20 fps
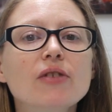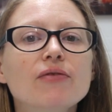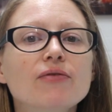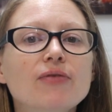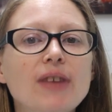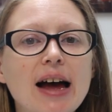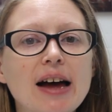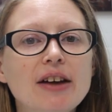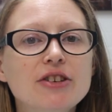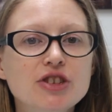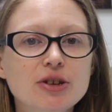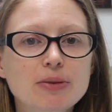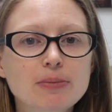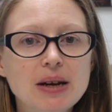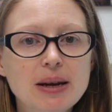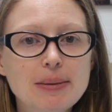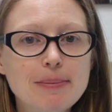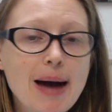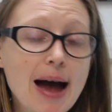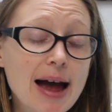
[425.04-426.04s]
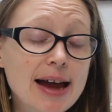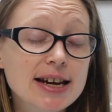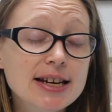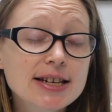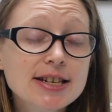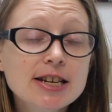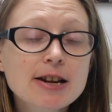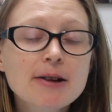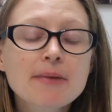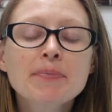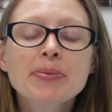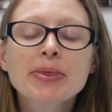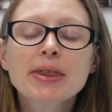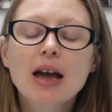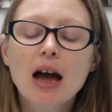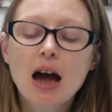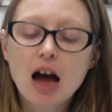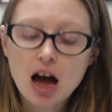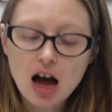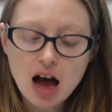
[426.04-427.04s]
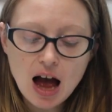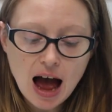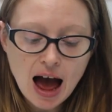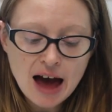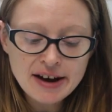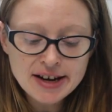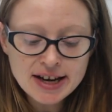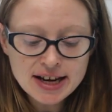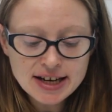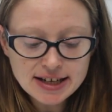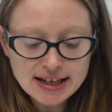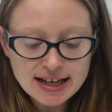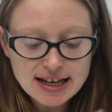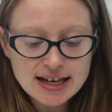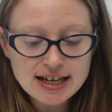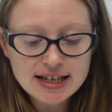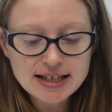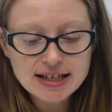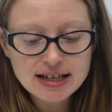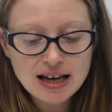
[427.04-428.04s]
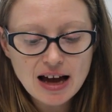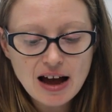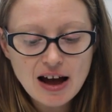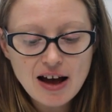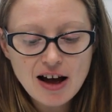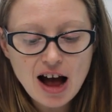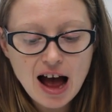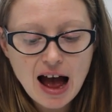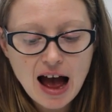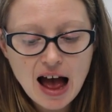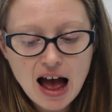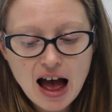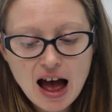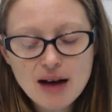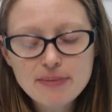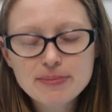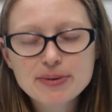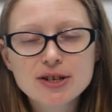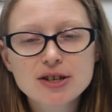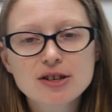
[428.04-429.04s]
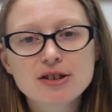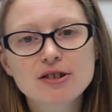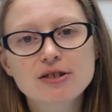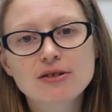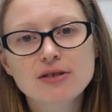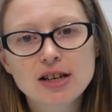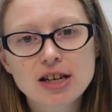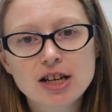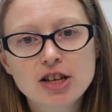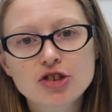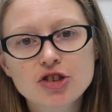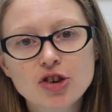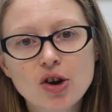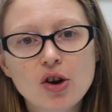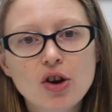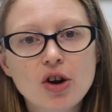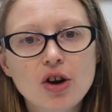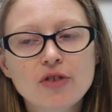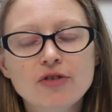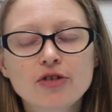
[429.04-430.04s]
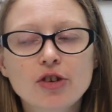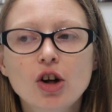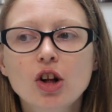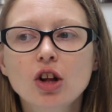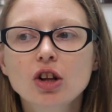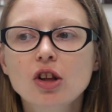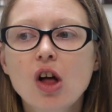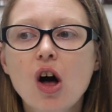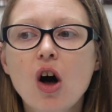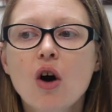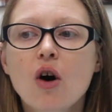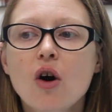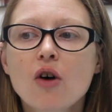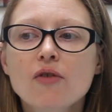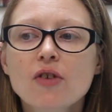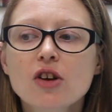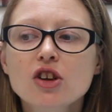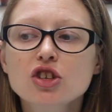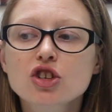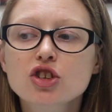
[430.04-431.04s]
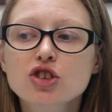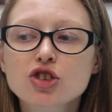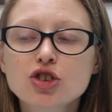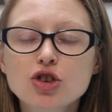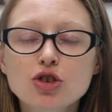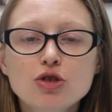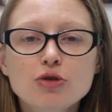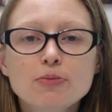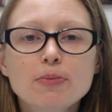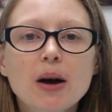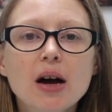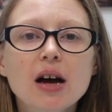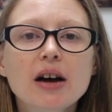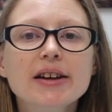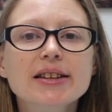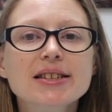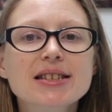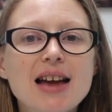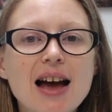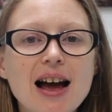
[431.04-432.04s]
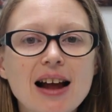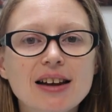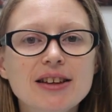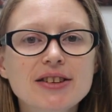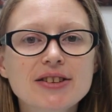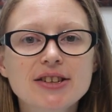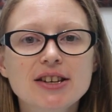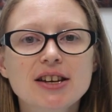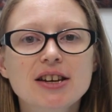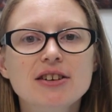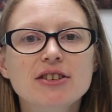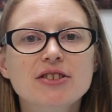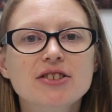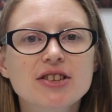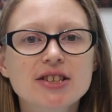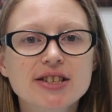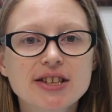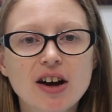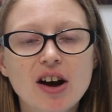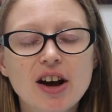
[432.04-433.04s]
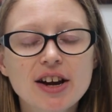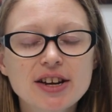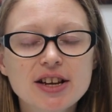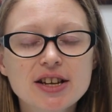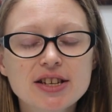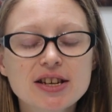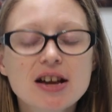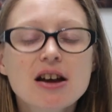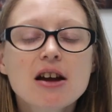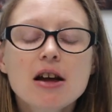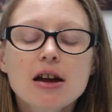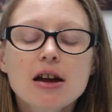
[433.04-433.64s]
Fandomly Made, uh, and it is absolutely chocker full of super talented designers.